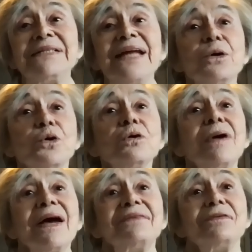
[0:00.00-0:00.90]
And they all
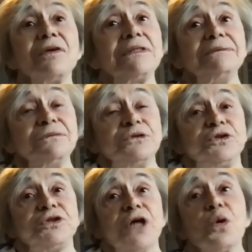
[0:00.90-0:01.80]
have
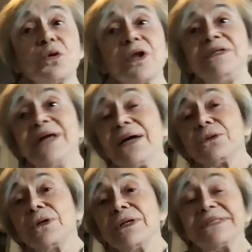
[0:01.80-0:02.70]
shown and done
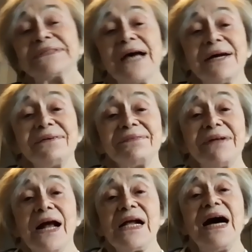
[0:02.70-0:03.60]
all those kind of
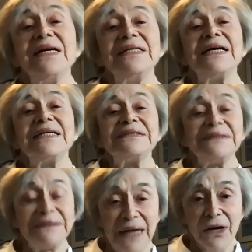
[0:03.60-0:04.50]
things.
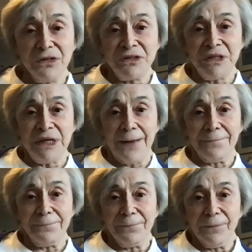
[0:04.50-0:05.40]
Darcy
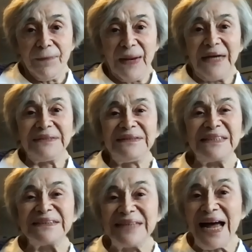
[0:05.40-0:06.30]

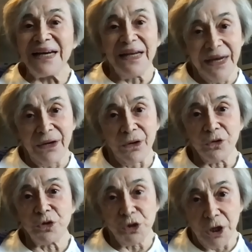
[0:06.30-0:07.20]
does not
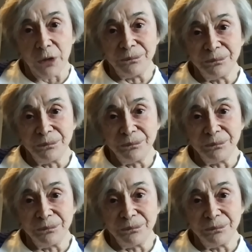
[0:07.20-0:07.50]
care to show.